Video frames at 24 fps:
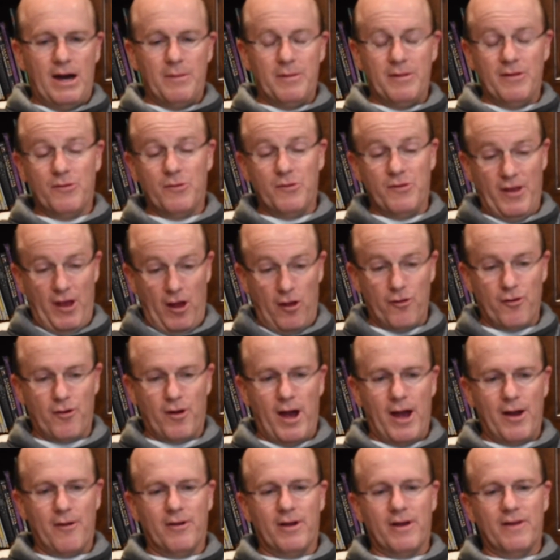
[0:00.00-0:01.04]
This was Elder
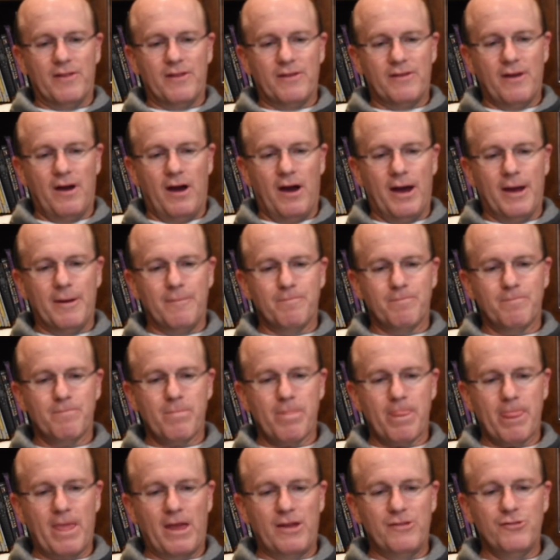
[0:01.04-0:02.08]
Eyring at the time,
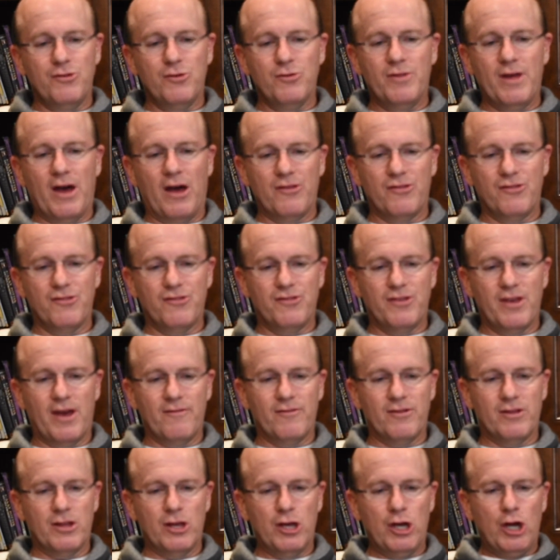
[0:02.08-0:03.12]
in
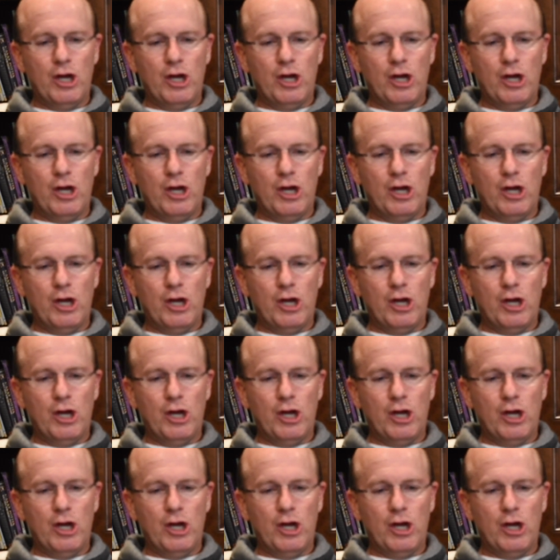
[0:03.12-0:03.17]
2007.